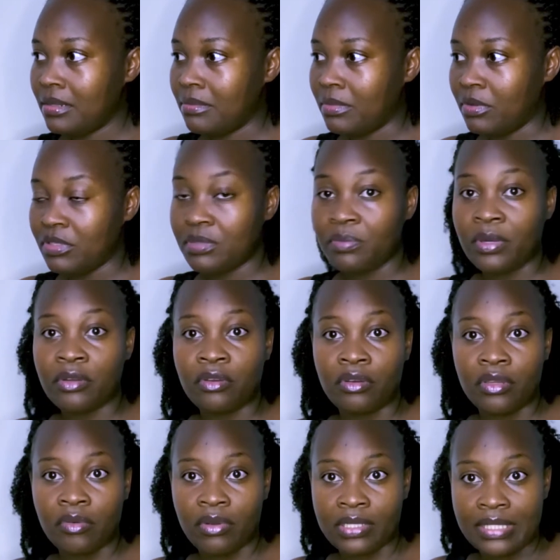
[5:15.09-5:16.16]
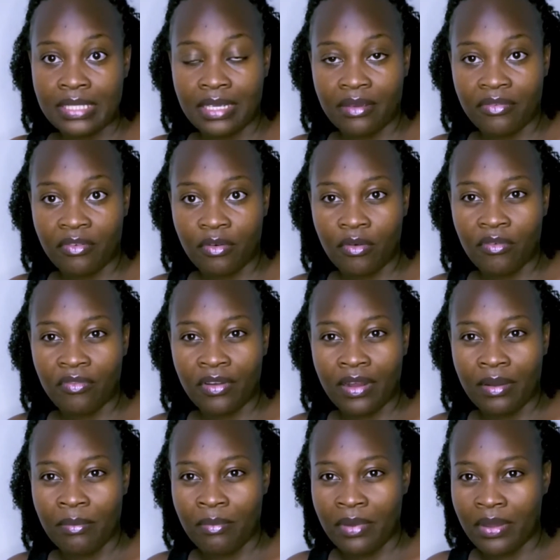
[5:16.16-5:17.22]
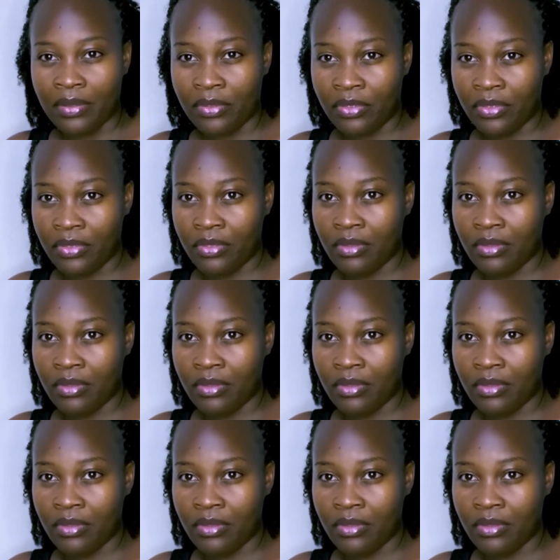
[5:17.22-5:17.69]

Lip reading: because Brandon was here for over a month.